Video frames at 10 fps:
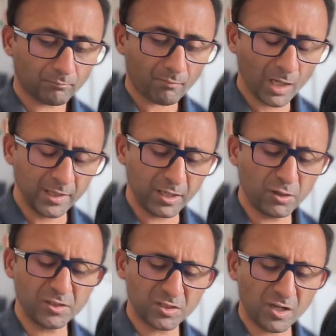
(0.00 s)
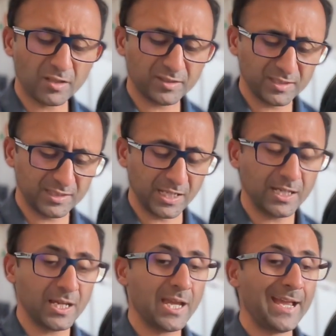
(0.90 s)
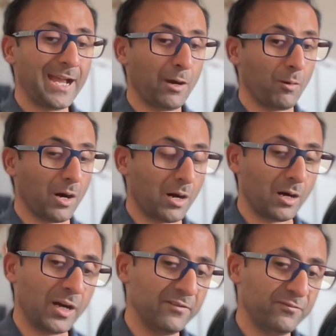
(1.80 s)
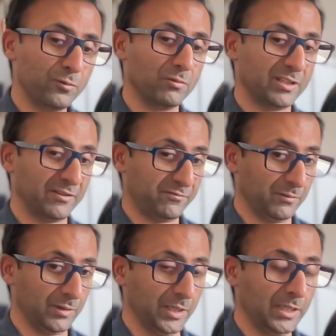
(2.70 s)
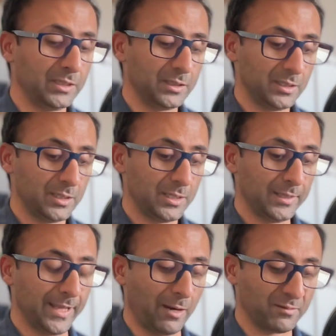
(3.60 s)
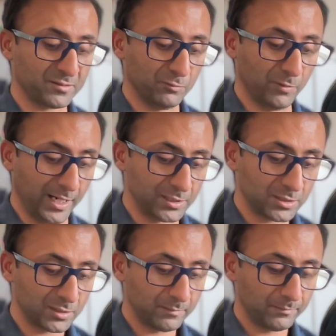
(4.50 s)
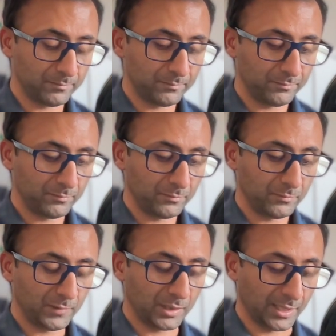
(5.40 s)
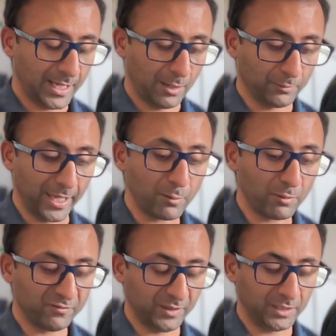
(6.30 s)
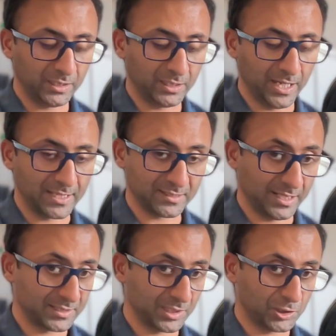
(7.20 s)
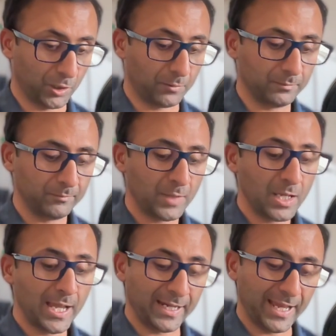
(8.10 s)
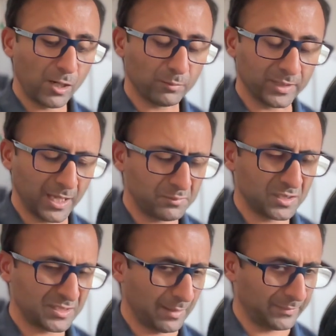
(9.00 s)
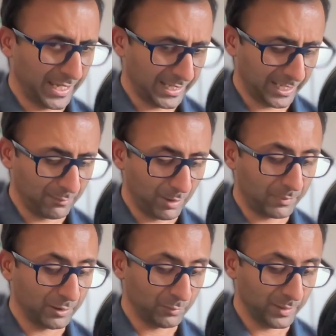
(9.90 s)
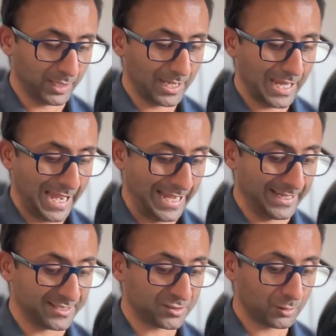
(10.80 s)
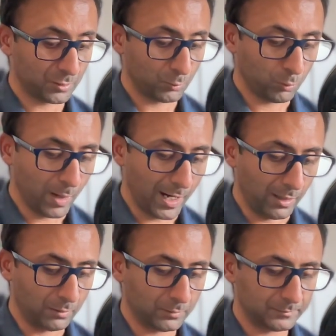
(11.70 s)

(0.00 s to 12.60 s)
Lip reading: And they could start to see how I thought differently now as a reg than how they were thinking as an SHO. And it helped them to step their game up a little bit as well.